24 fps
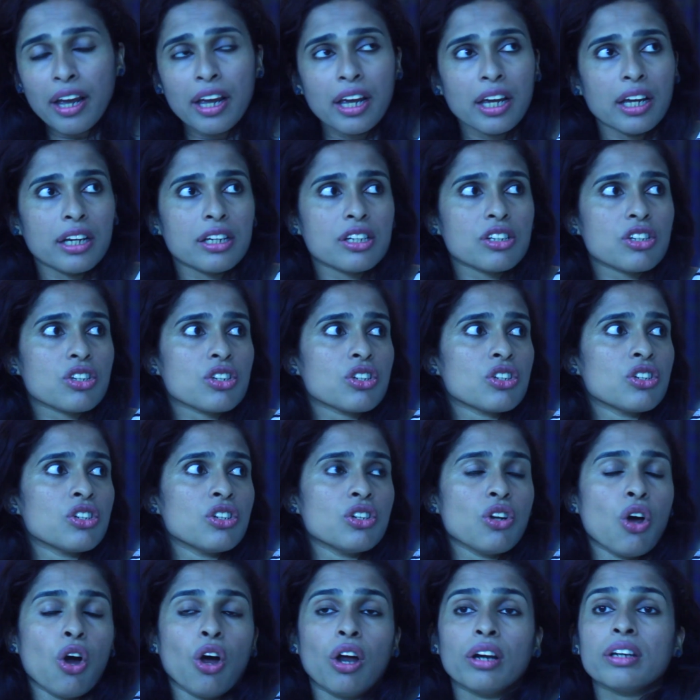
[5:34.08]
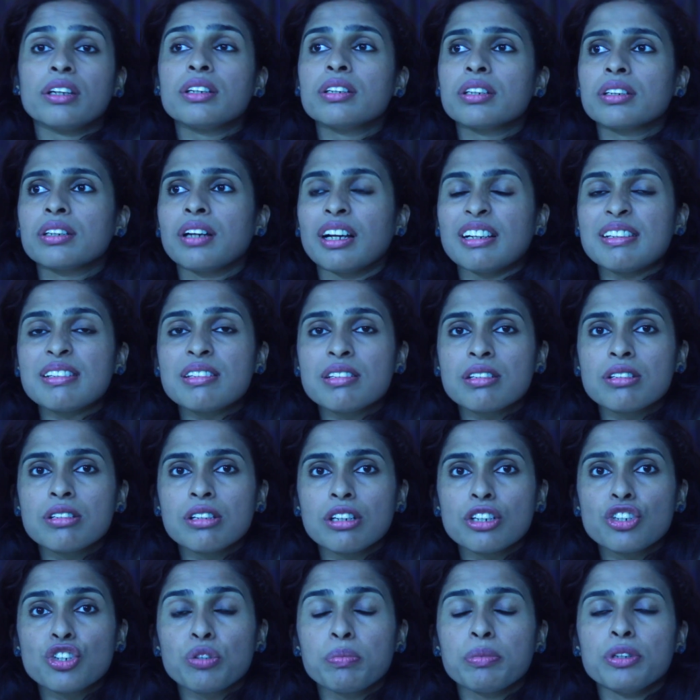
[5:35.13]
It is not
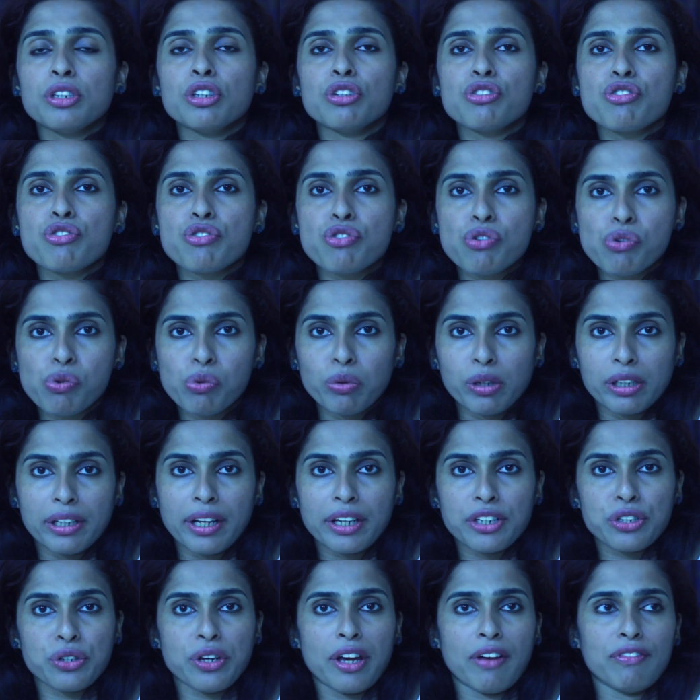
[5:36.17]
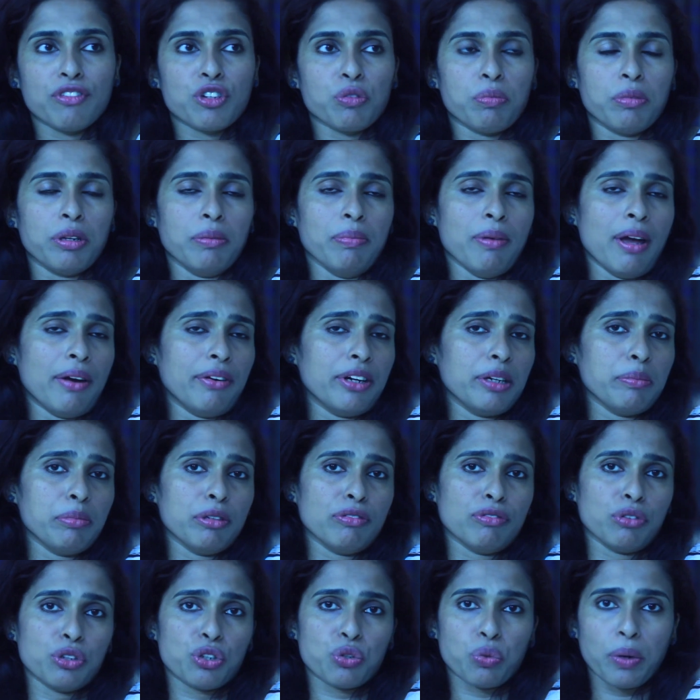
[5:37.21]
considered to be a rule that you have to be married
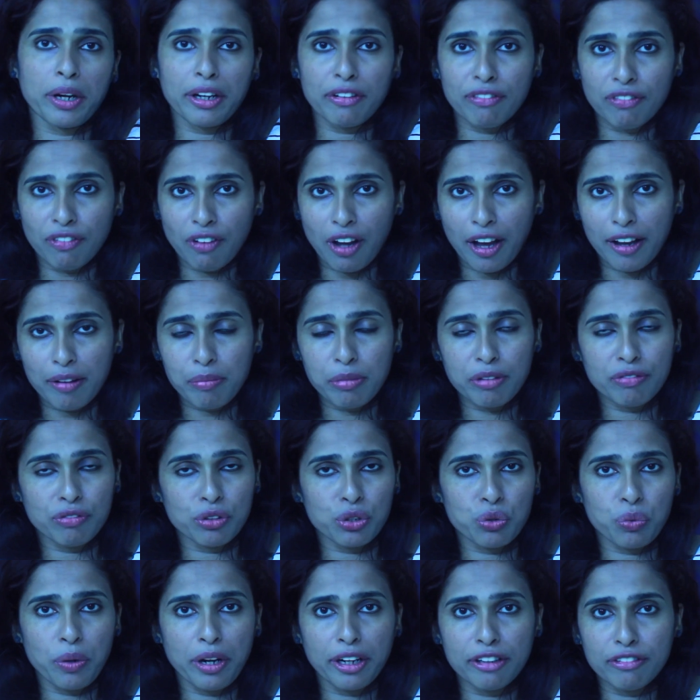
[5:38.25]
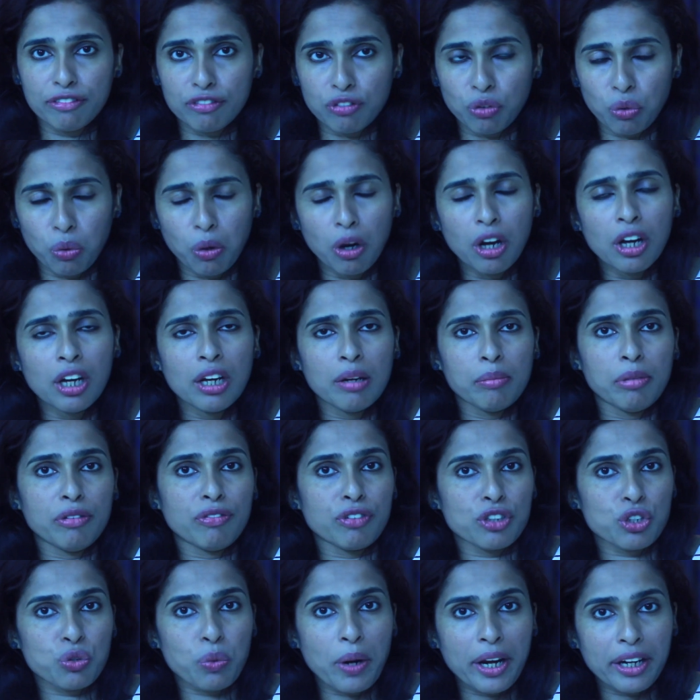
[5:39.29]
before 25, before 24,
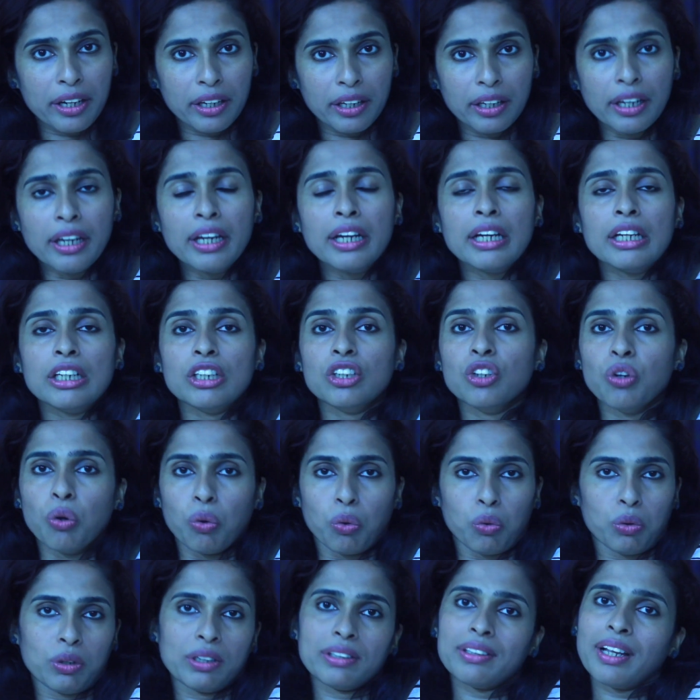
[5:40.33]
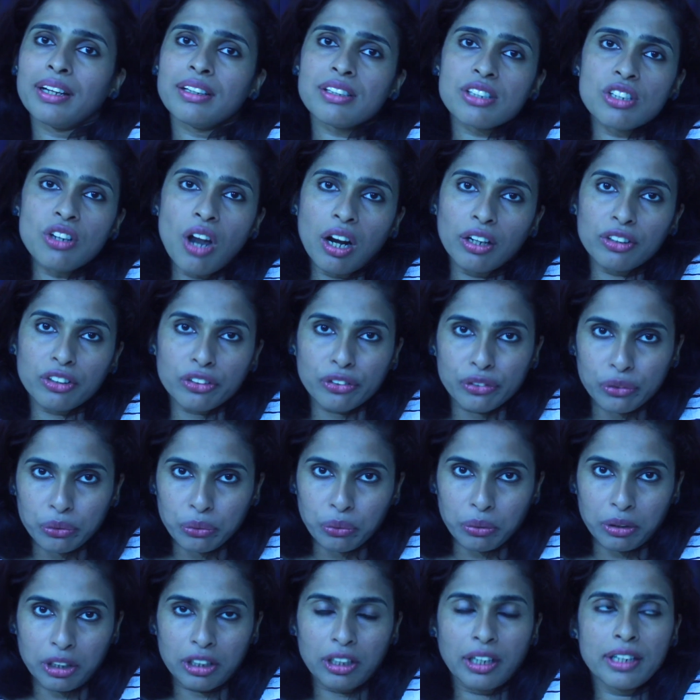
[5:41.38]
before 20. No, that's not the
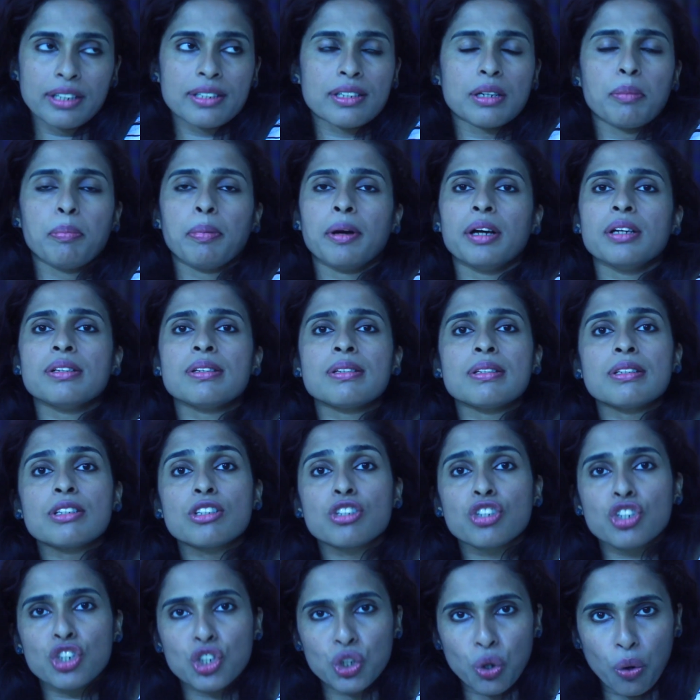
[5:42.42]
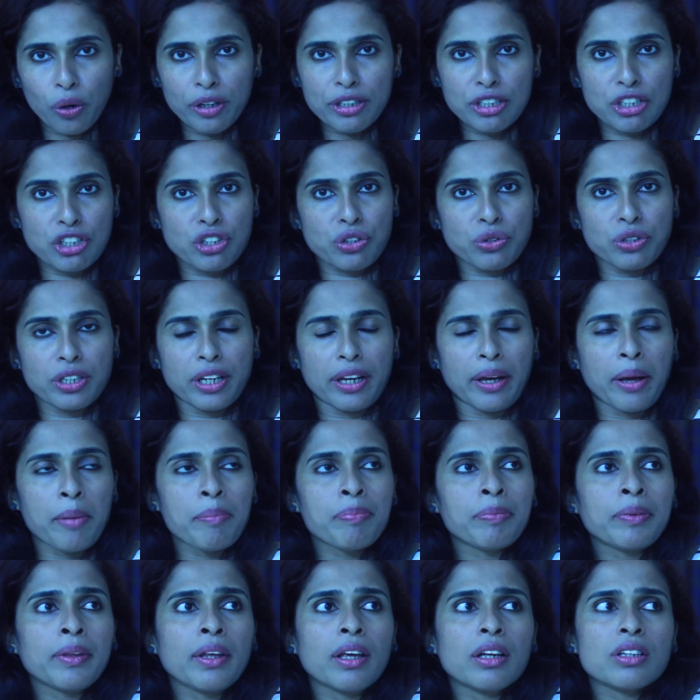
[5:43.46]
rule. It's a person's choice today.
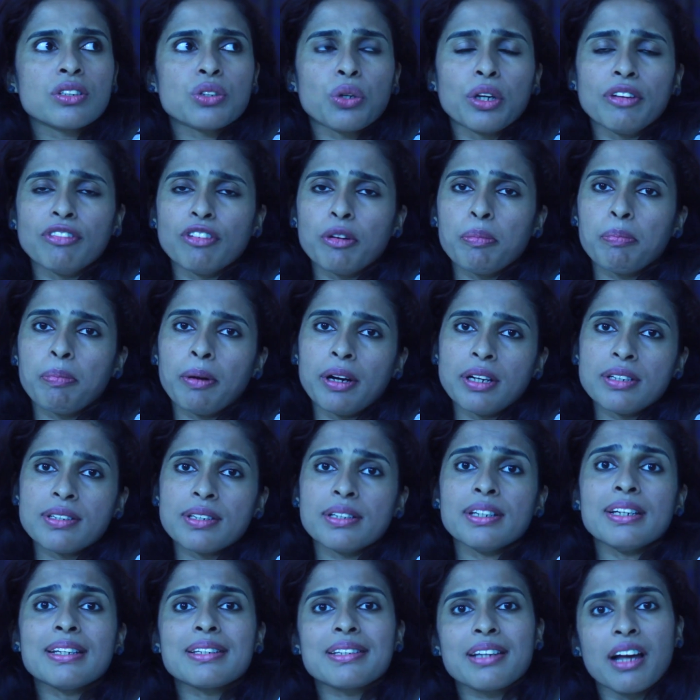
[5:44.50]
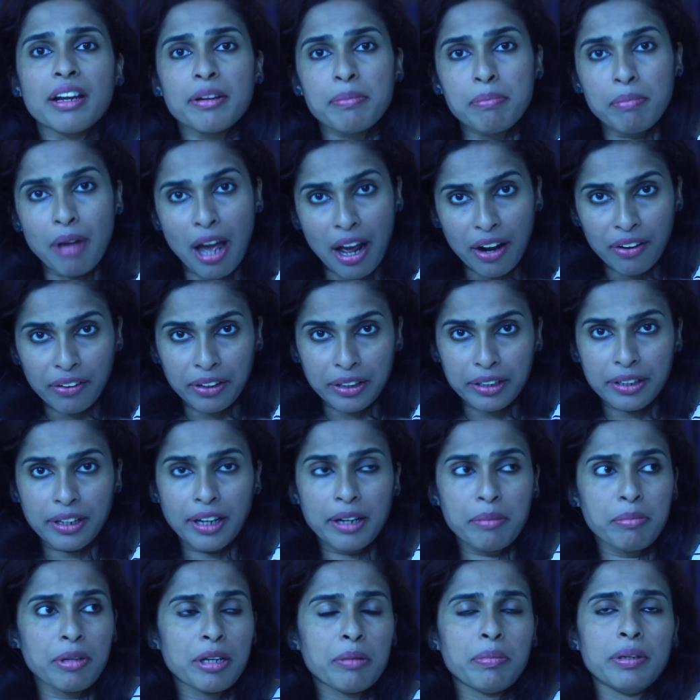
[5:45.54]
So if a person is unmarried
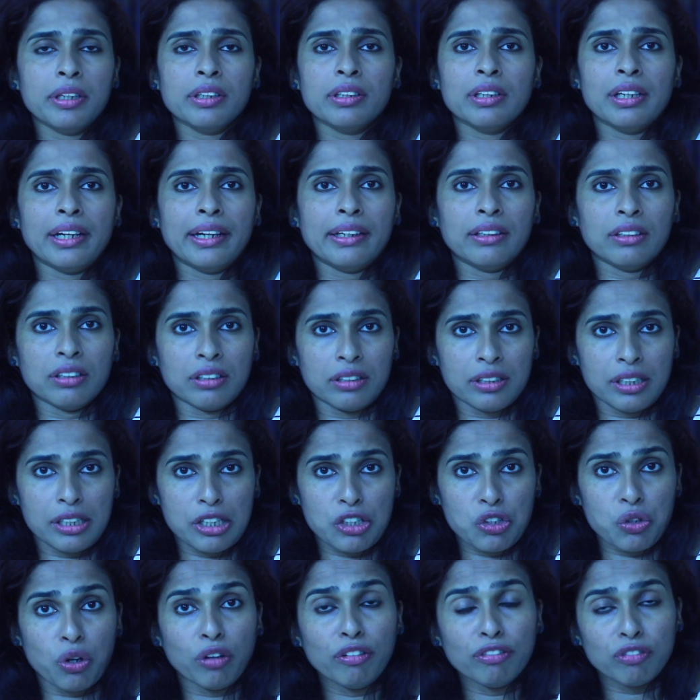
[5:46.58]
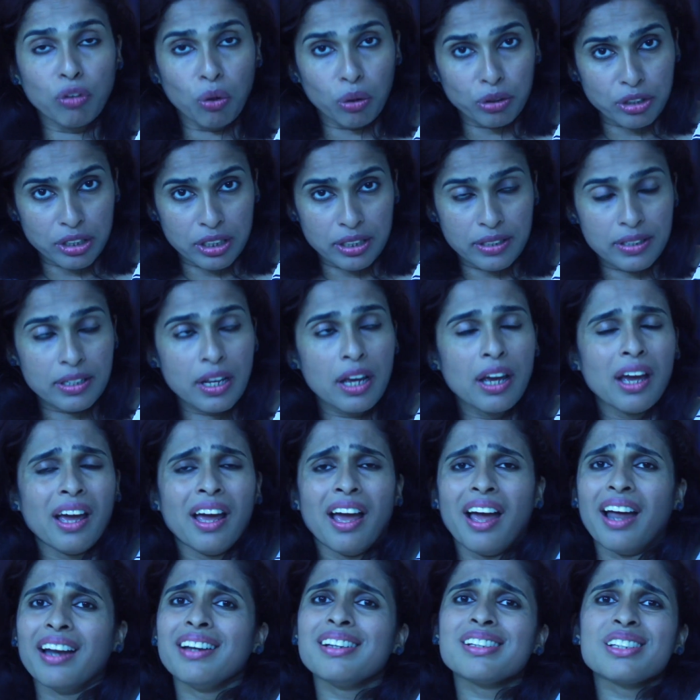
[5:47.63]
and maybe in the late 30s or 40s
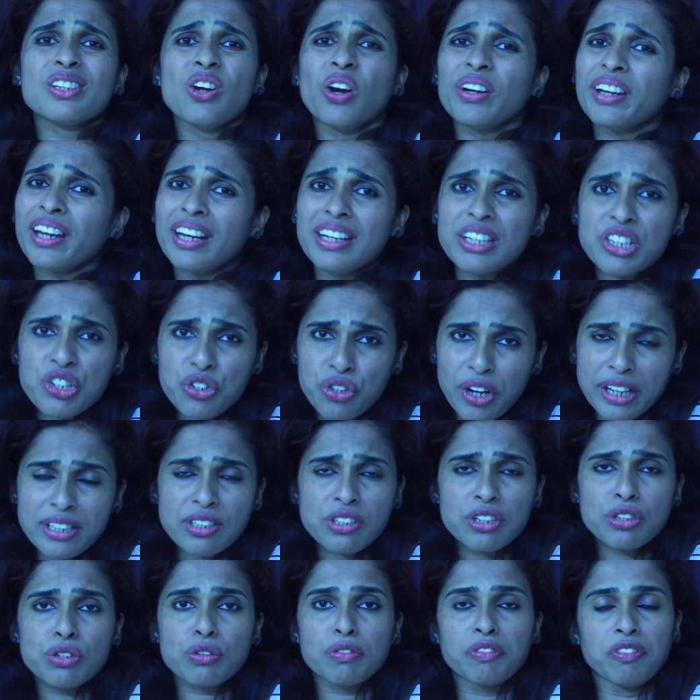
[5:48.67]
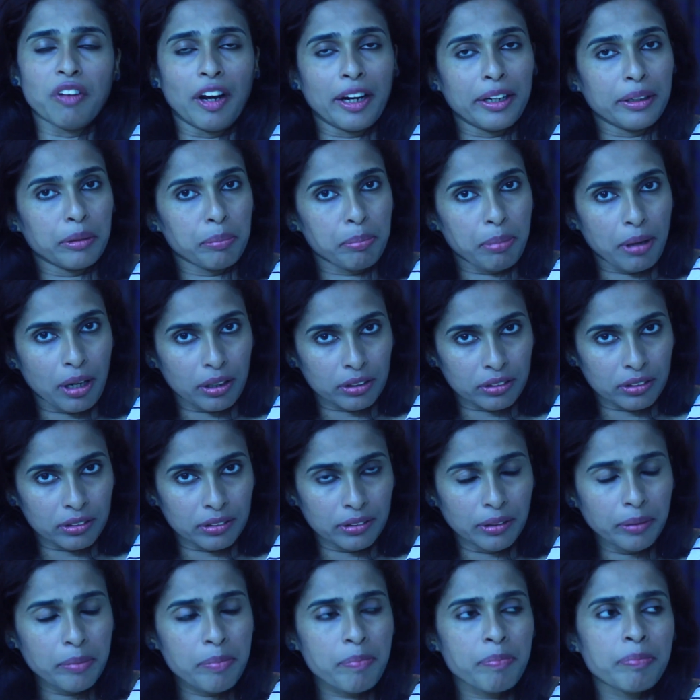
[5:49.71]
and is not interested to find a
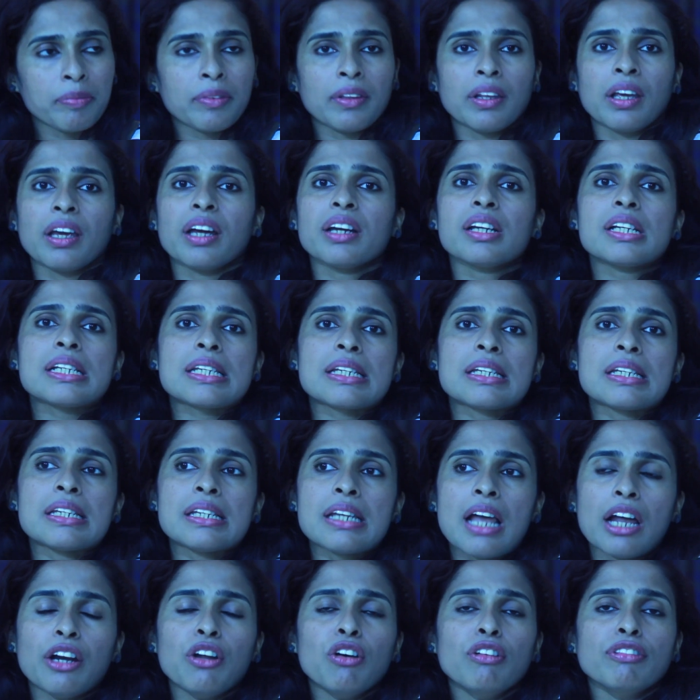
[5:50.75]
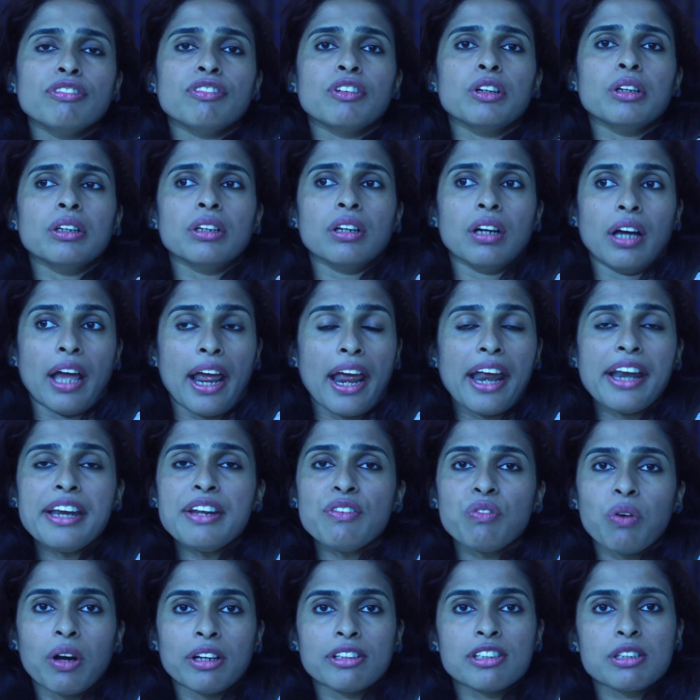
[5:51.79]
partner, it is none of
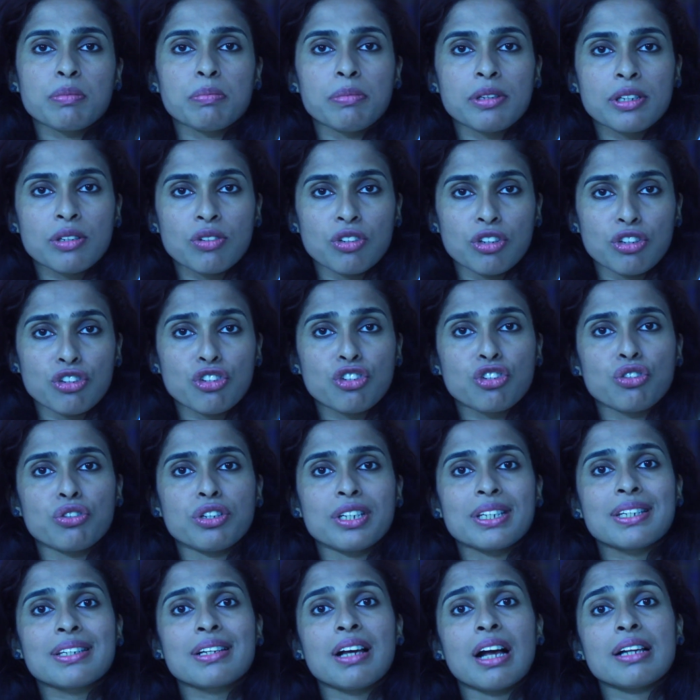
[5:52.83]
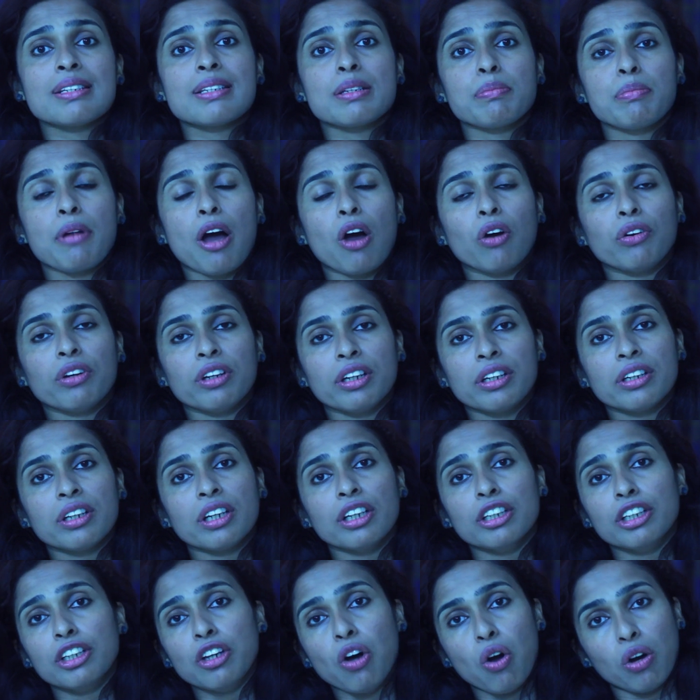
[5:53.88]
anyone's business to discuss about it
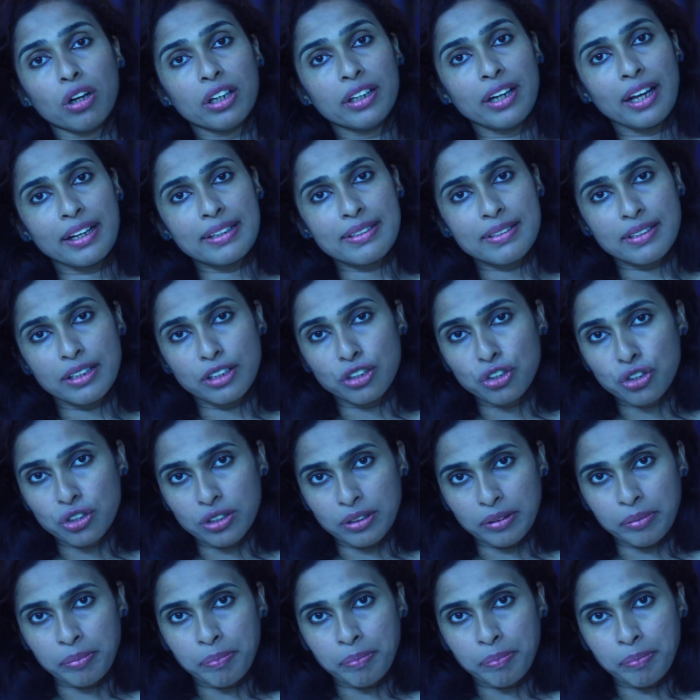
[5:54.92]
in the organization.